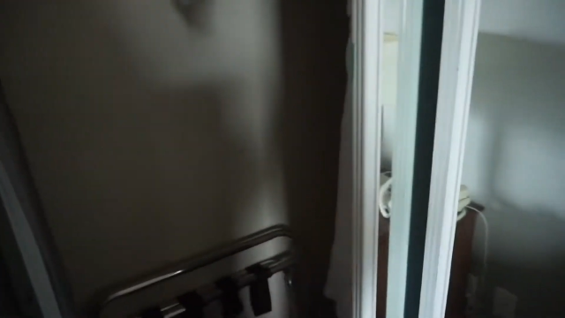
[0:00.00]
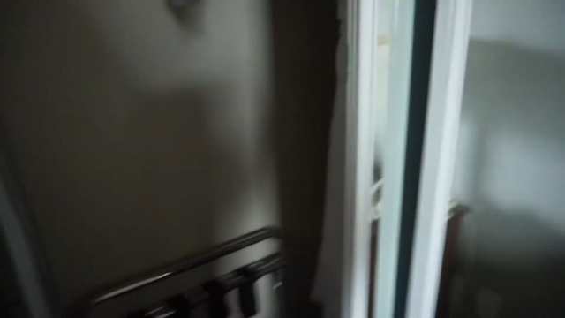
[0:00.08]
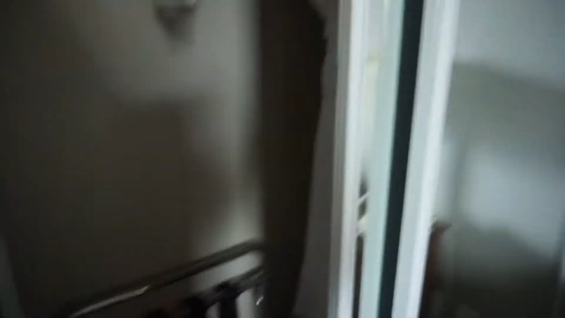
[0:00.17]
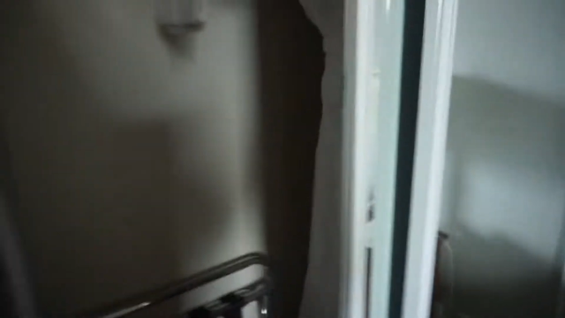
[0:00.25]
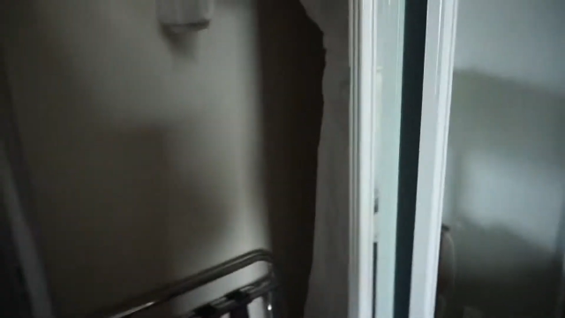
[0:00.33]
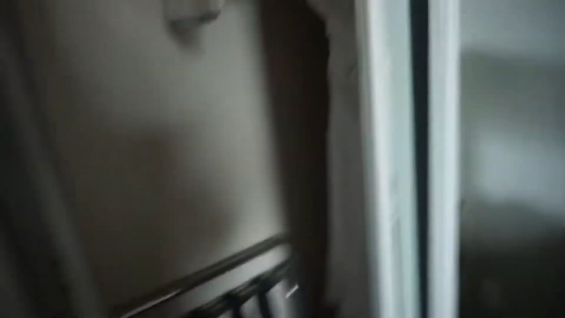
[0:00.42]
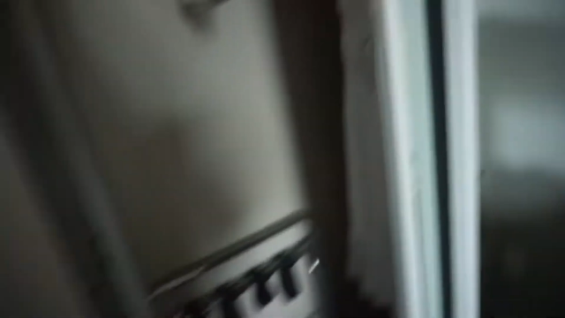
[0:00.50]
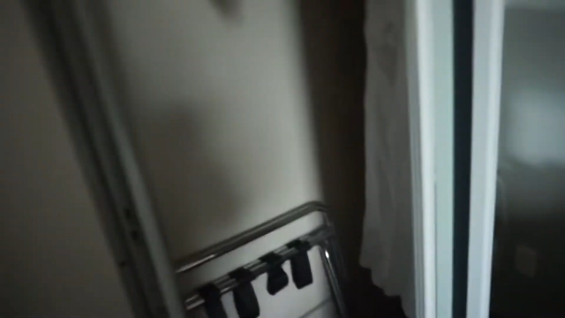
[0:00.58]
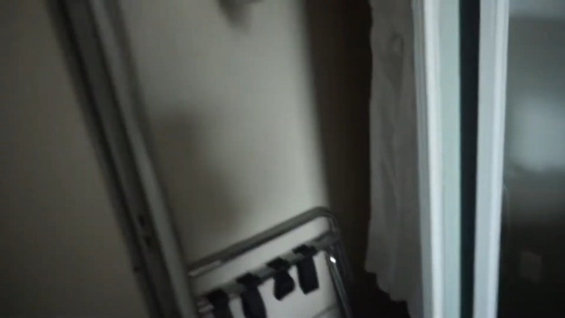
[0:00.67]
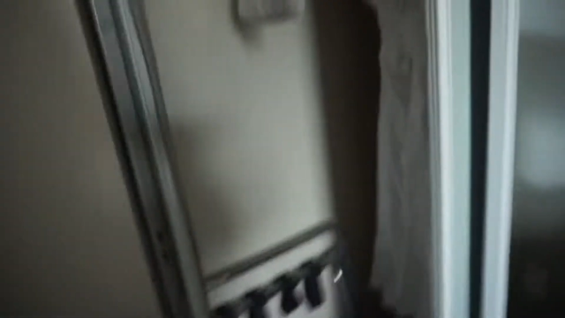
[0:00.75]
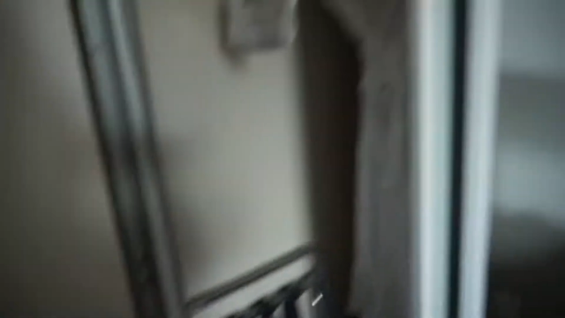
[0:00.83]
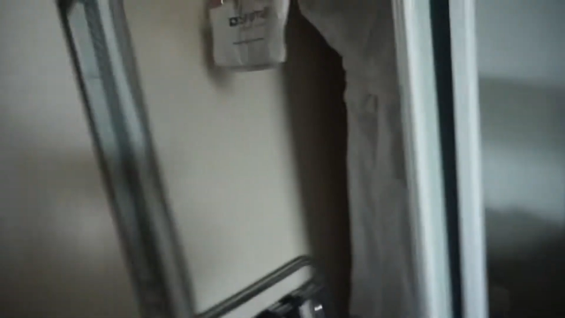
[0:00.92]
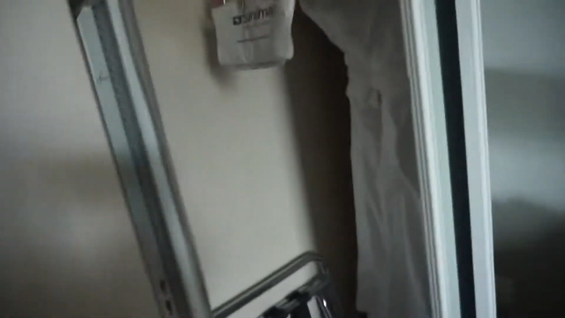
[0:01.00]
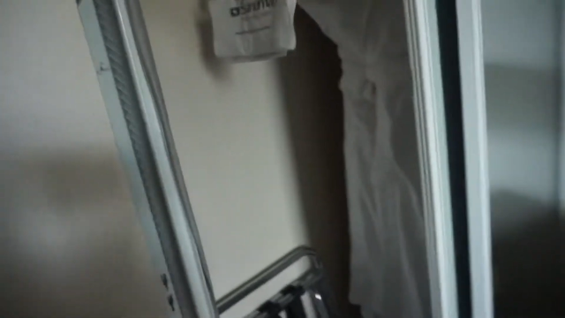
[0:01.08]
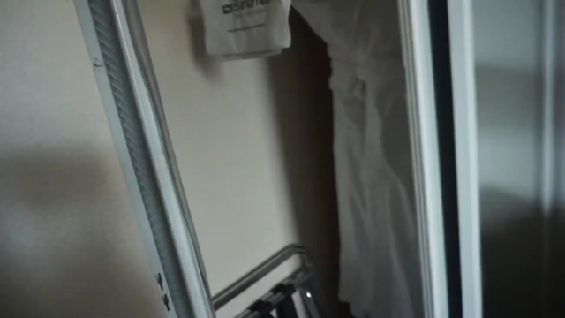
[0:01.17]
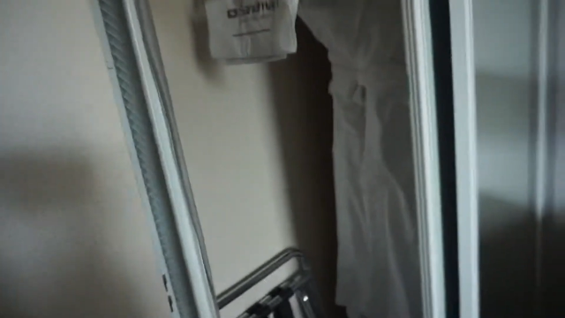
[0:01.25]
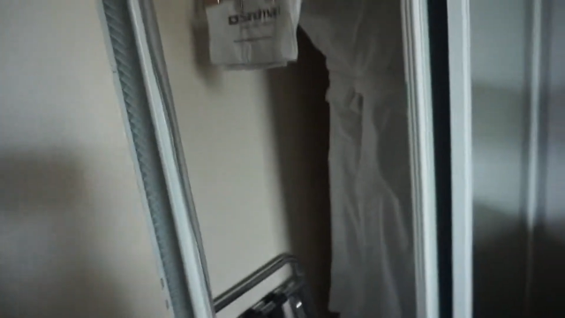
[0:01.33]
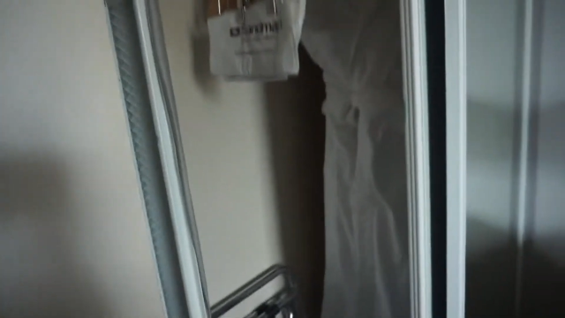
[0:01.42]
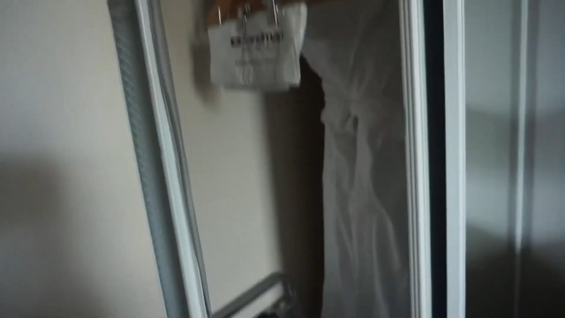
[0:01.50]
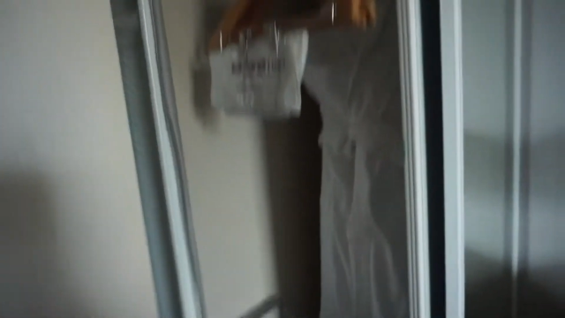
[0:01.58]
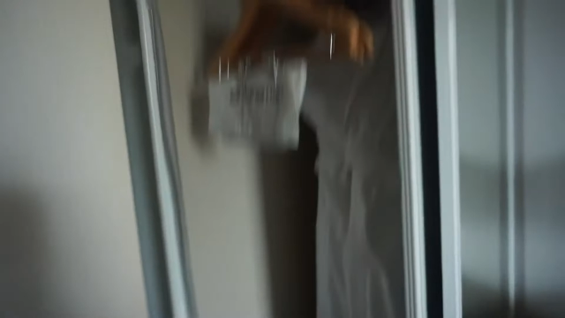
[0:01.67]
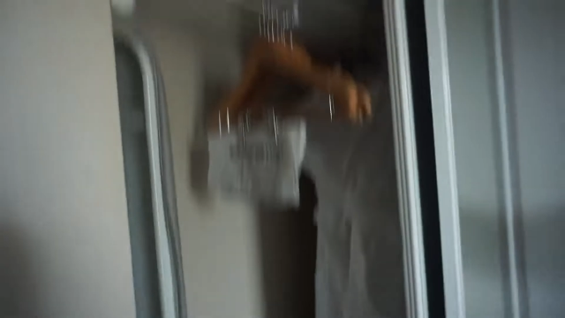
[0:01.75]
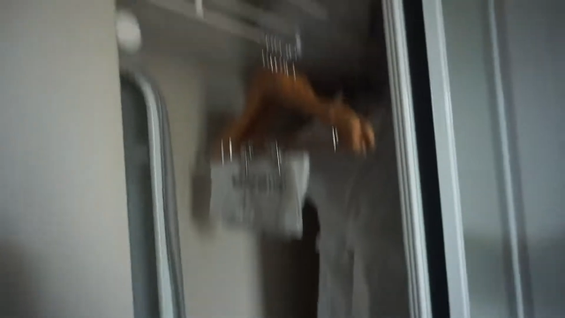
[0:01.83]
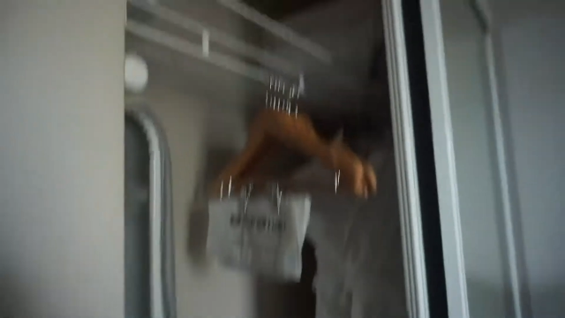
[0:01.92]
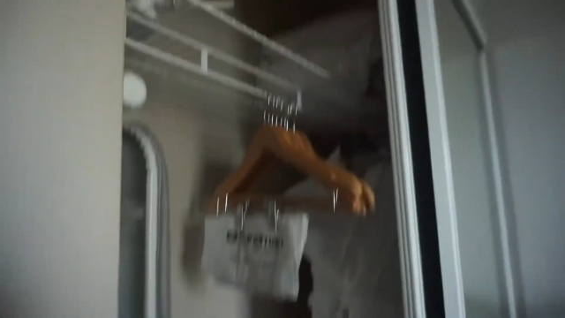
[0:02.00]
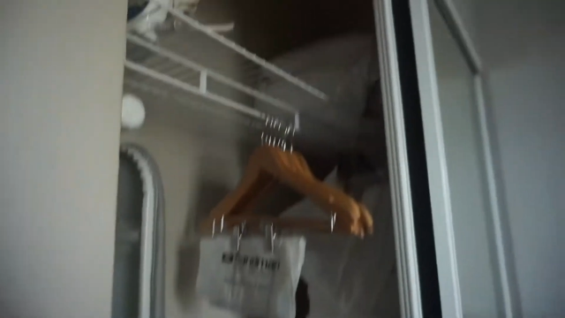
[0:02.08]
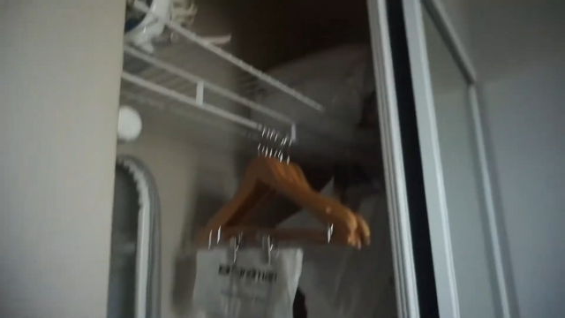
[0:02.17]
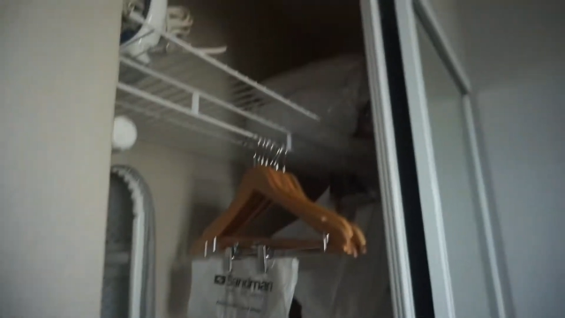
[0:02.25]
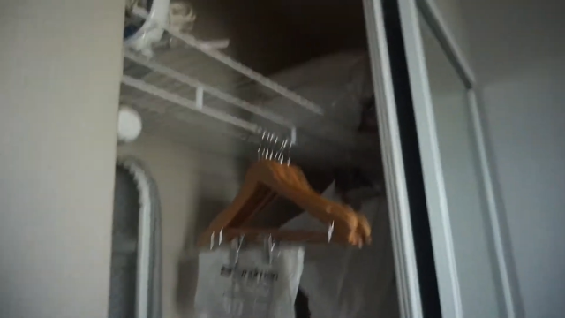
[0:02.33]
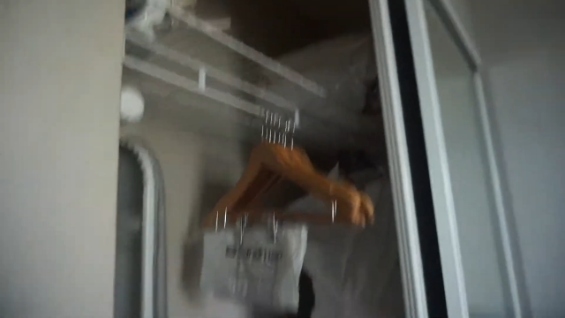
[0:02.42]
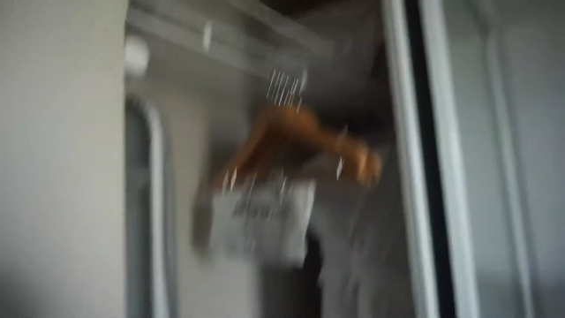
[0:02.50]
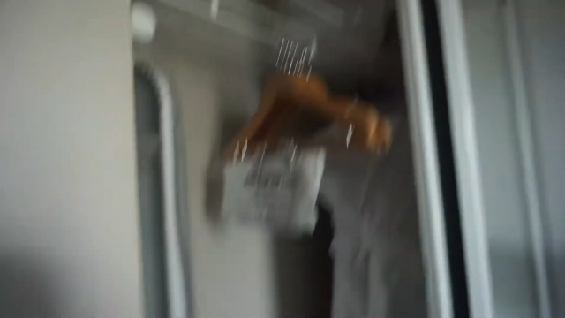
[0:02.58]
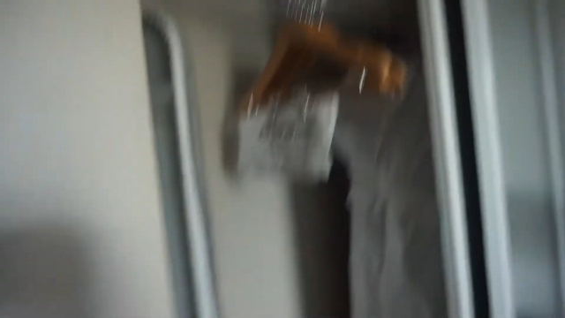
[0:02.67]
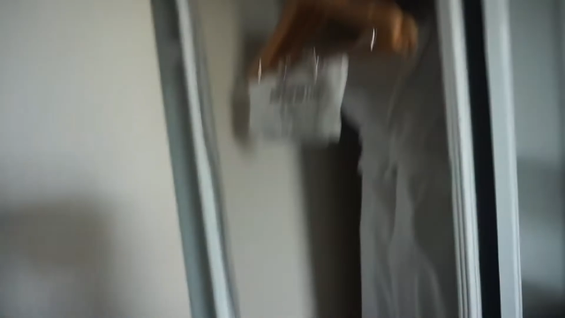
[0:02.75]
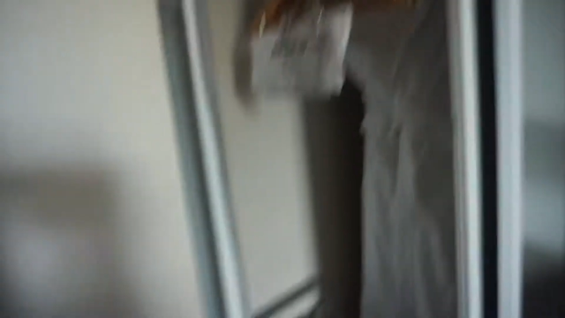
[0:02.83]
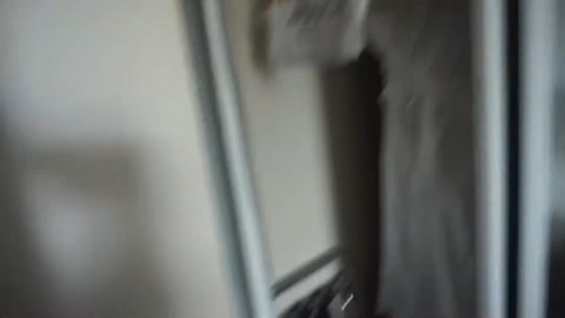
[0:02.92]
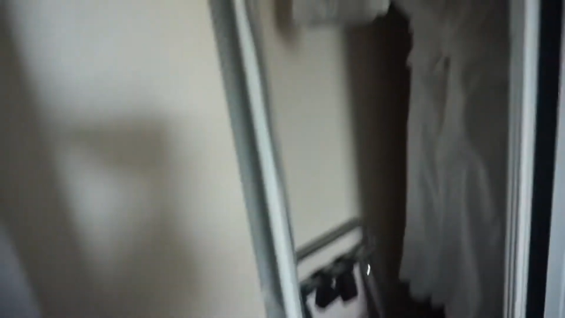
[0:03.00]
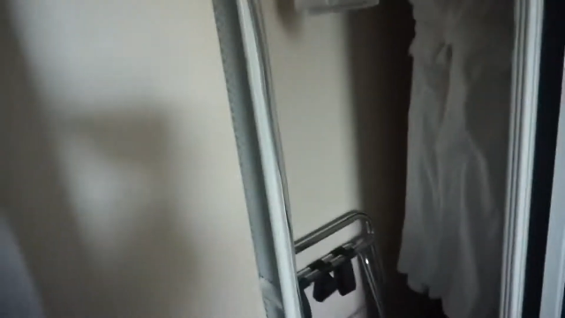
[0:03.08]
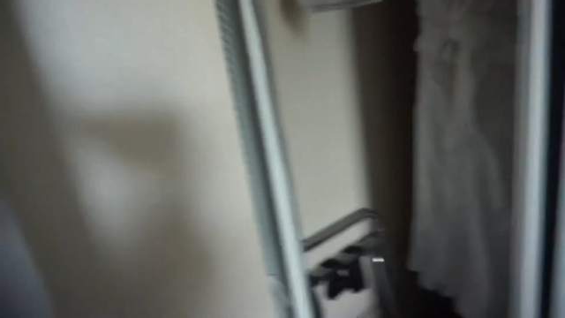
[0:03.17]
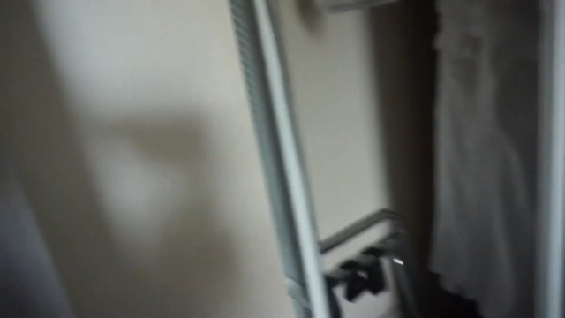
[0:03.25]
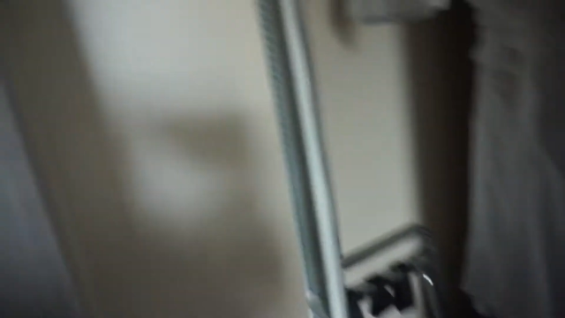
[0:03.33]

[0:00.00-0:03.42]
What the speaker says: Nobody's mouth can be seen.